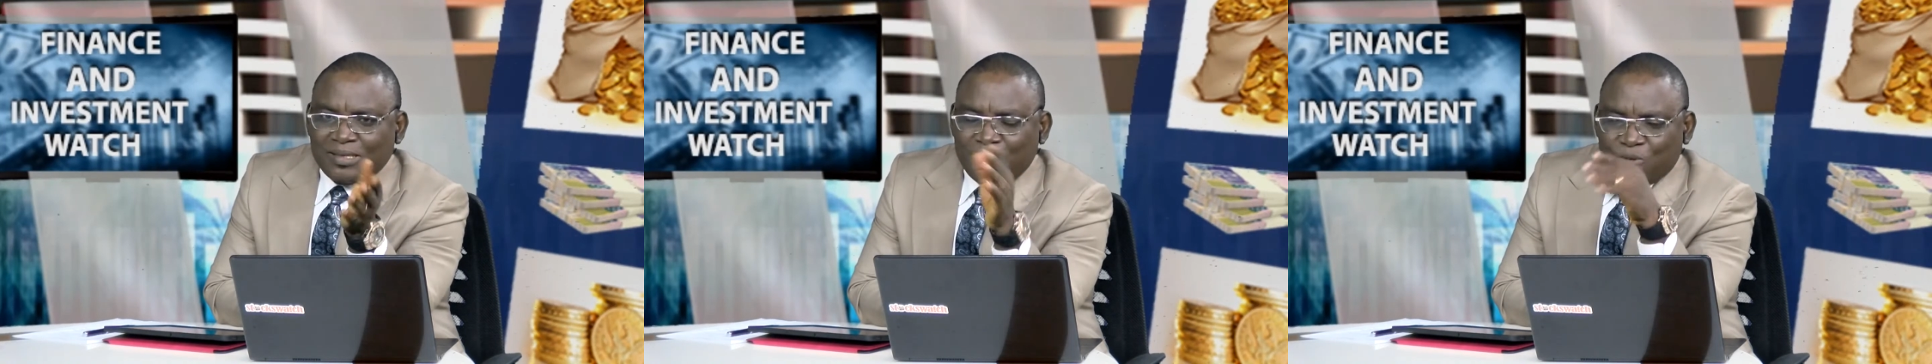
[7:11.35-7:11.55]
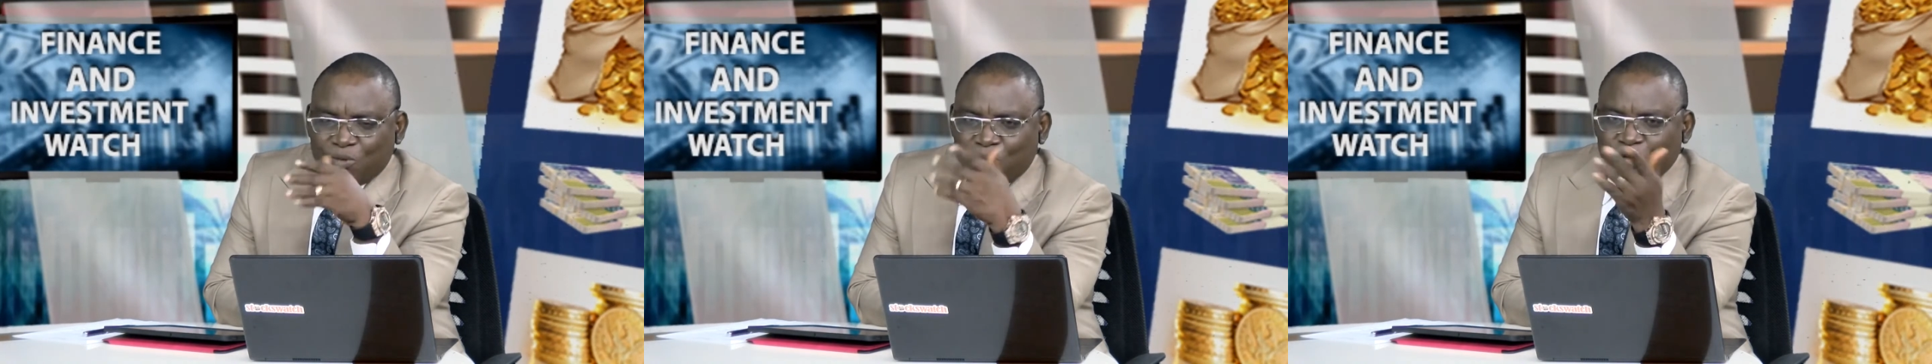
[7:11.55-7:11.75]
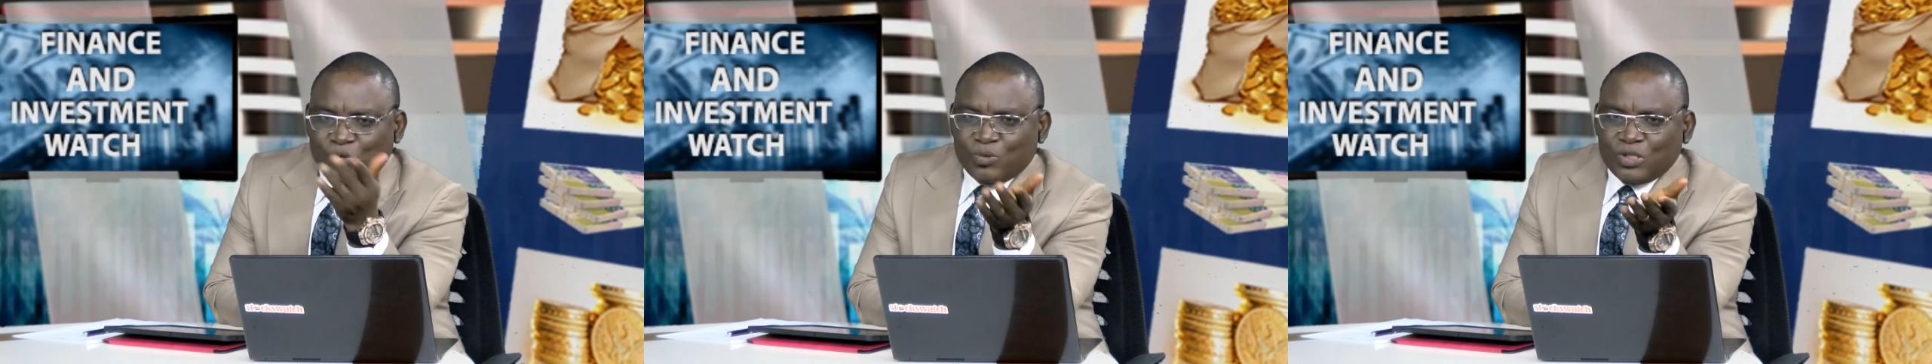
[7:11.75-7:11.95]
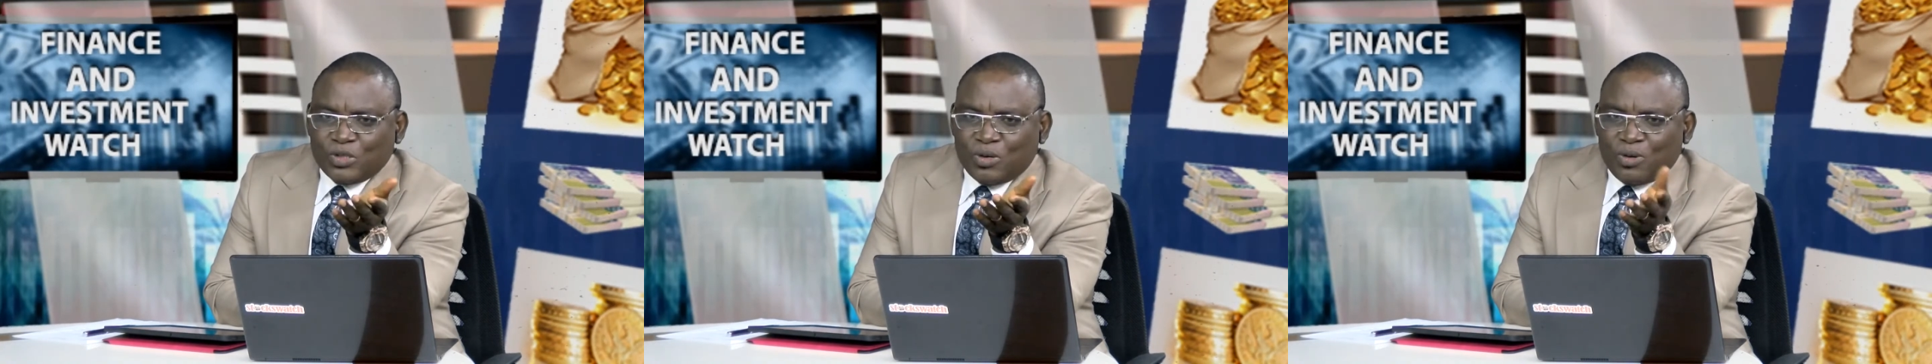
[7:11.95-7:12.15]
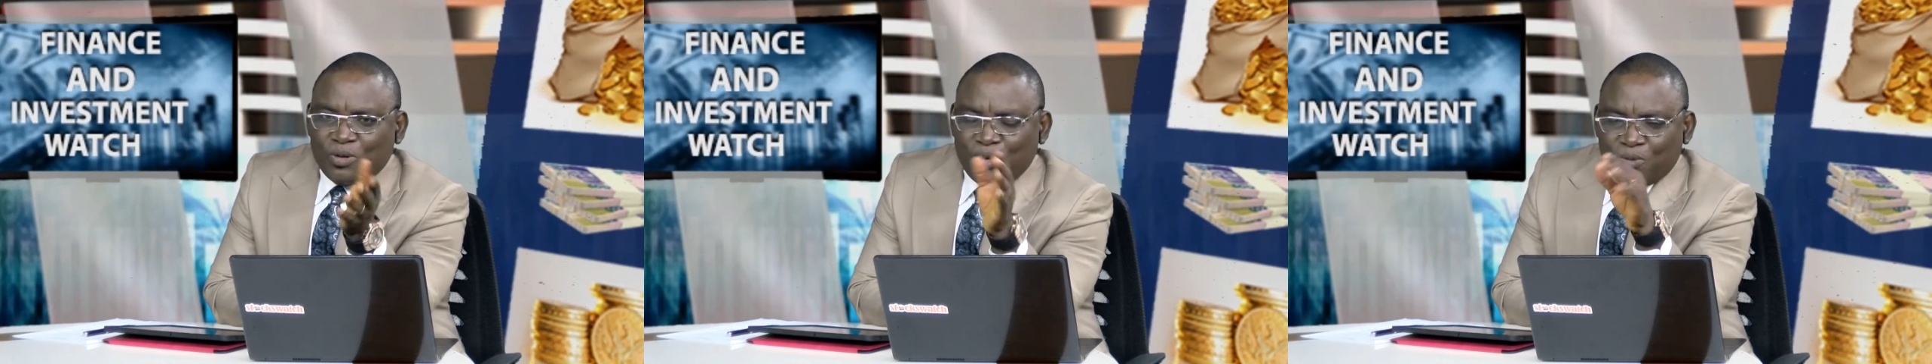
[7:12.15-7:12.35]
What we saw
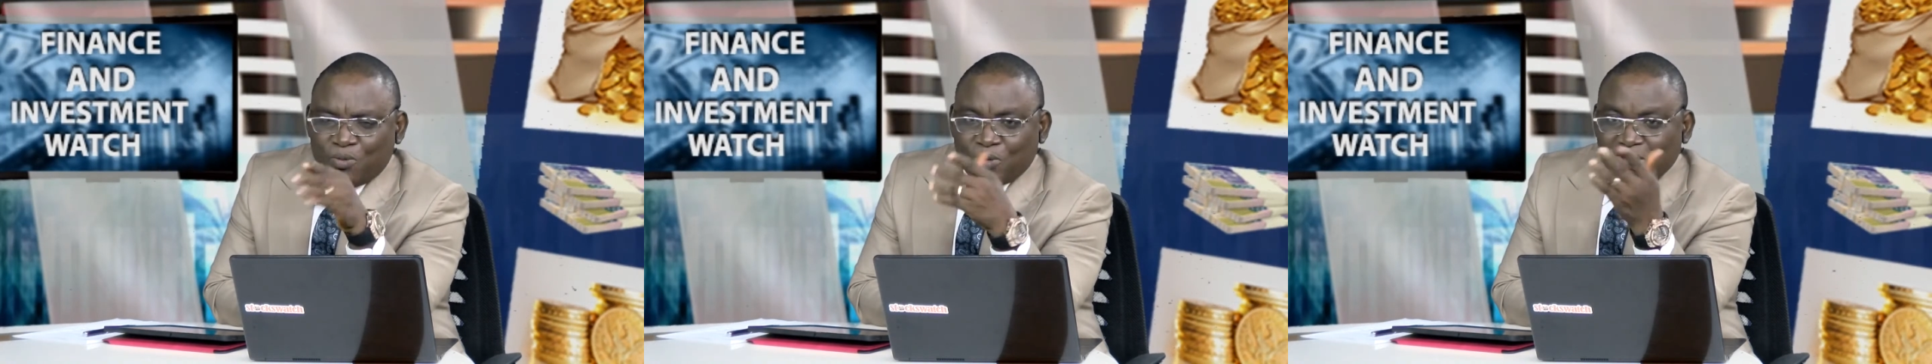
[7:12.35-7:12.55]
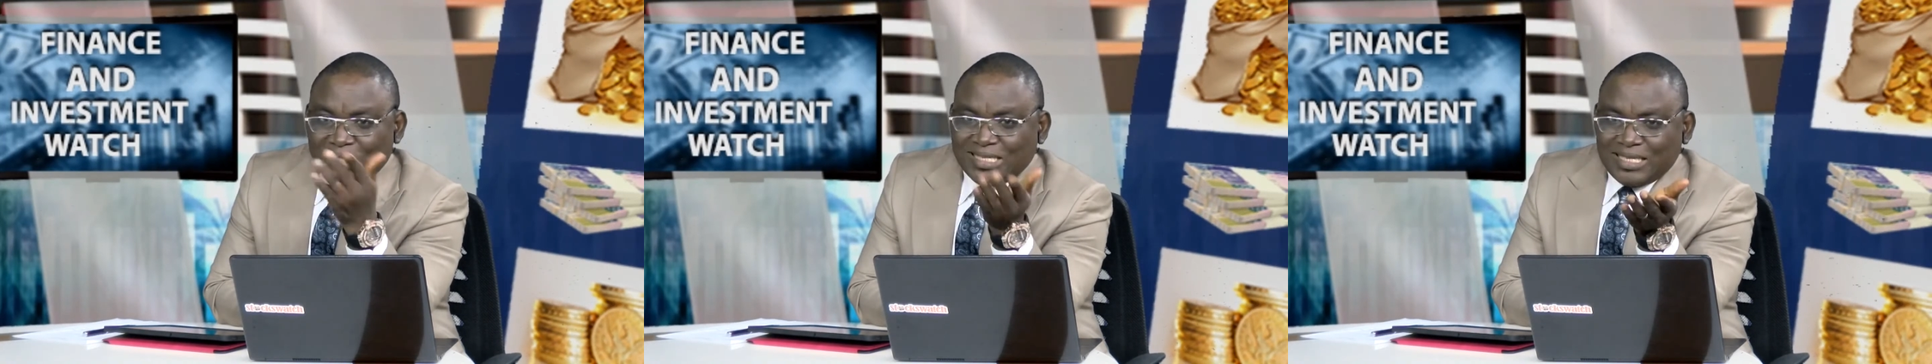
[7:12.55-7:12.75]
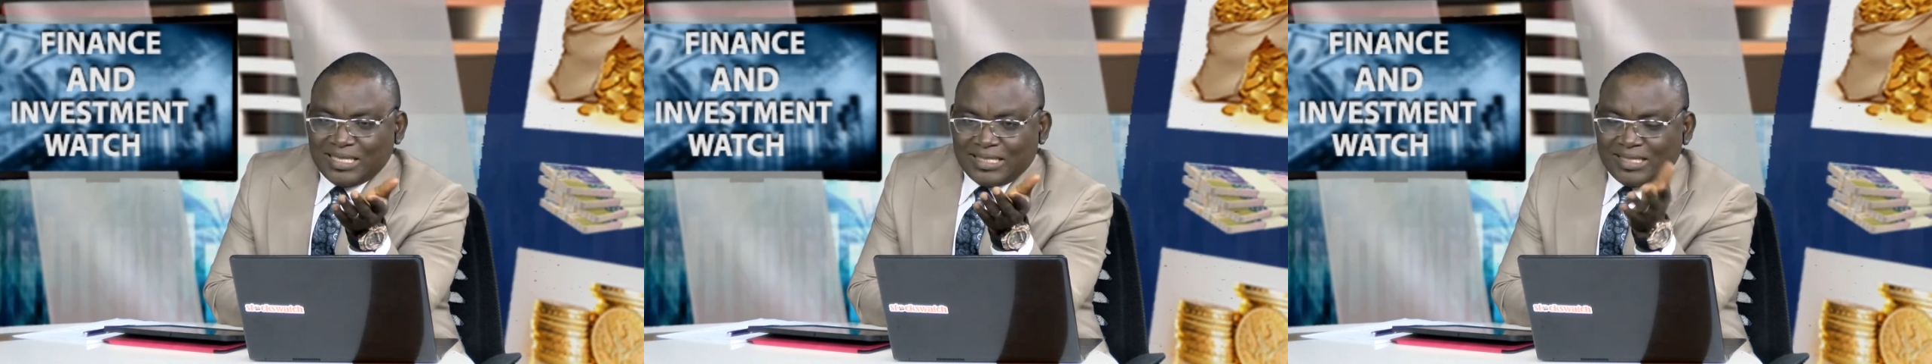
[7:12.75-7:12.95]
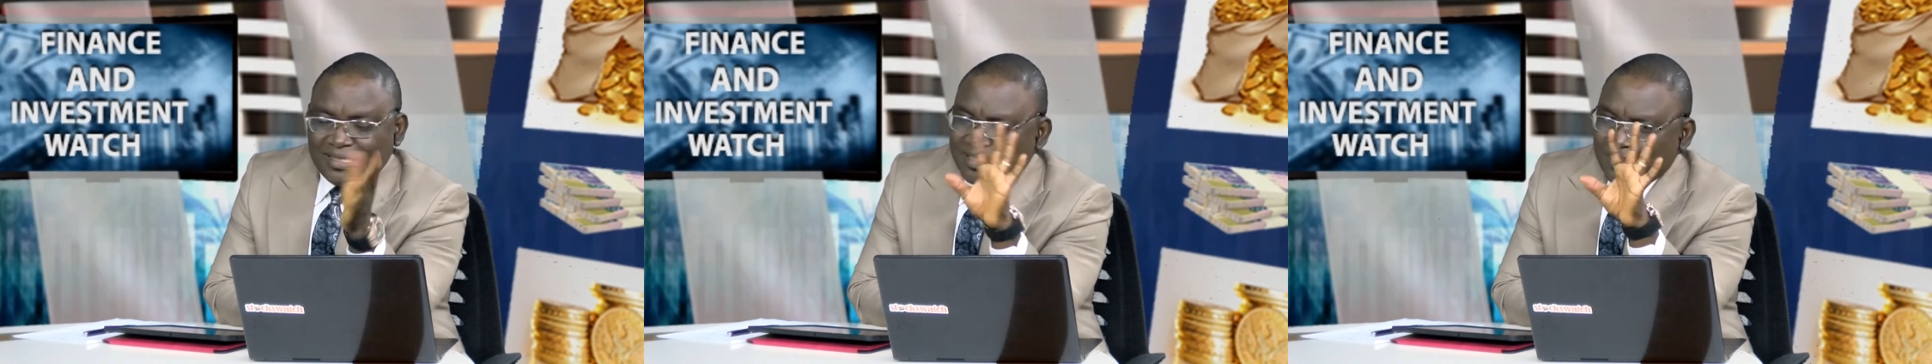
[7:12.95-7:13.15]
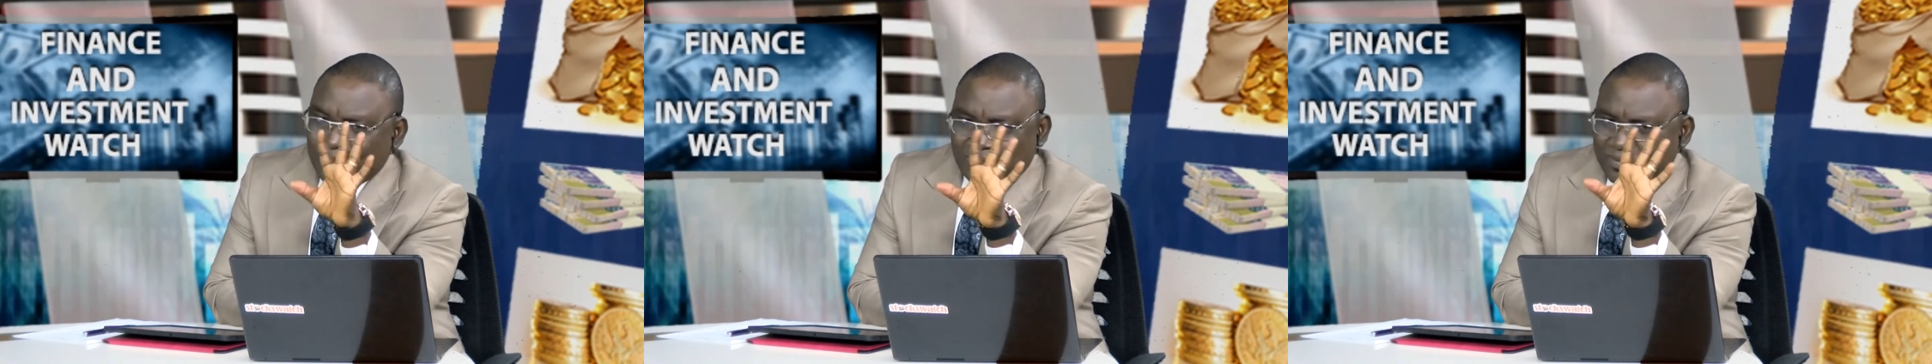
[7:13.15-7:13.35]
was delisting.
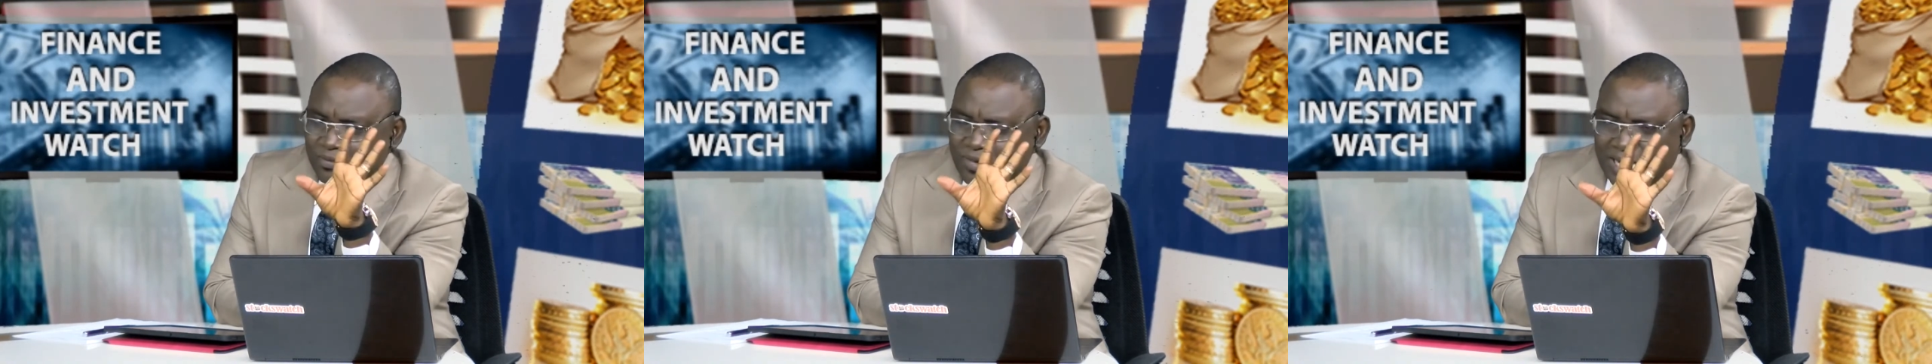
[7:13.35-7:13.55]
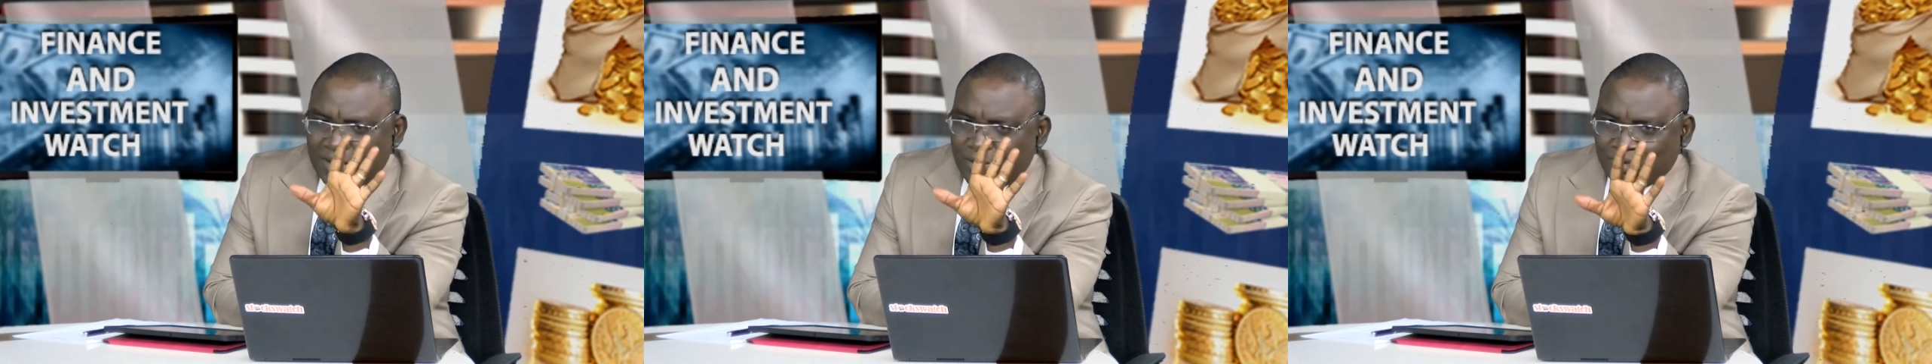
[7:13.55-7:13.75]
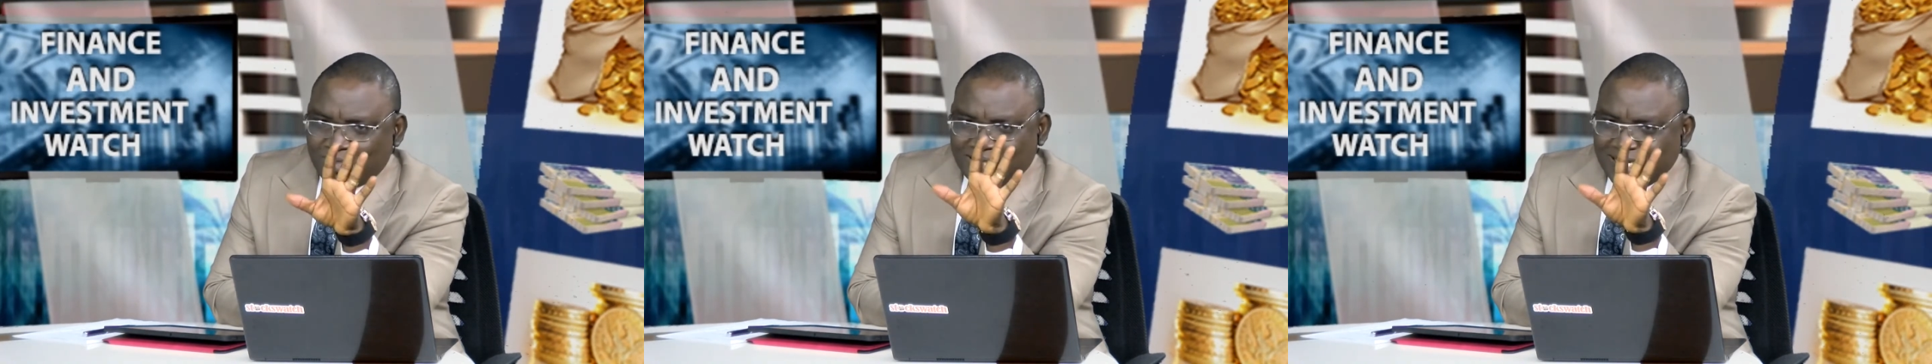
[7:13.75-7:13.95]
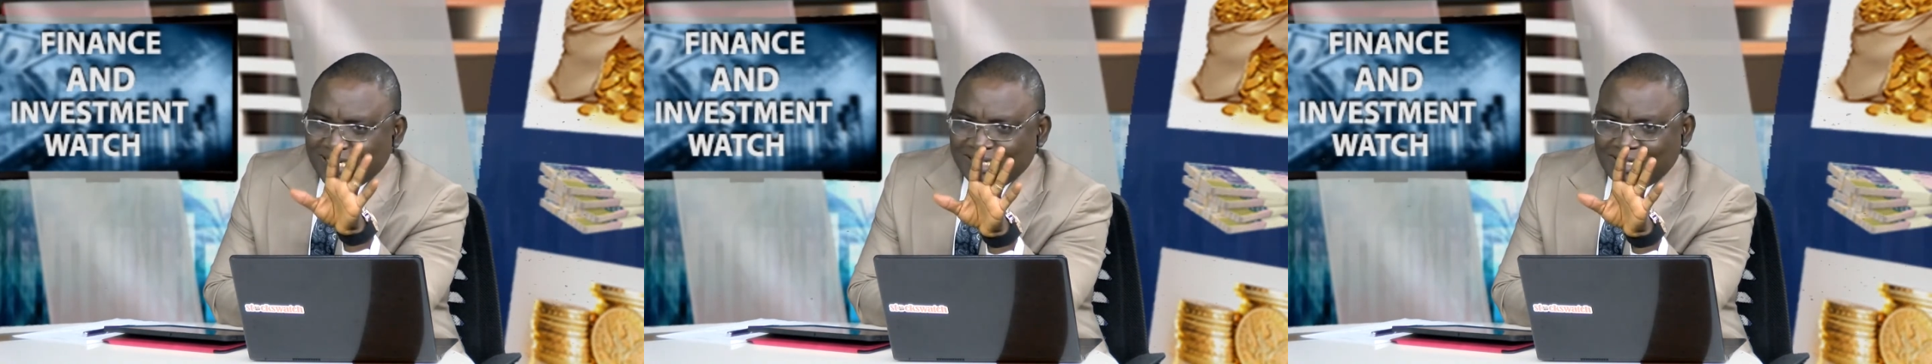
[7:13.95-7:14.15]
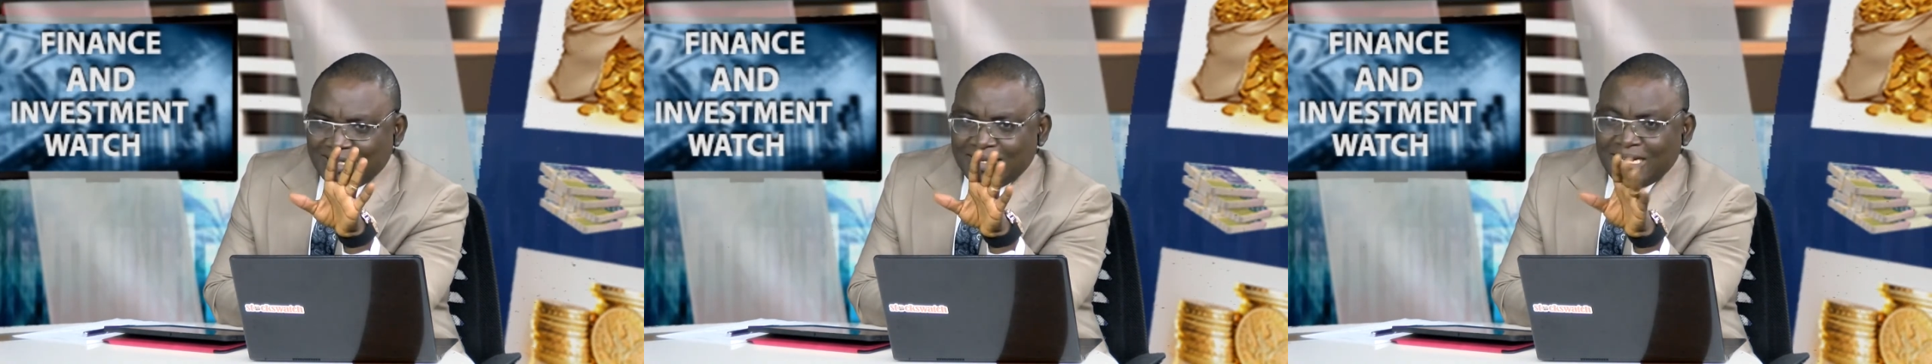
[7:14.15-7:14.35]
We are not saying,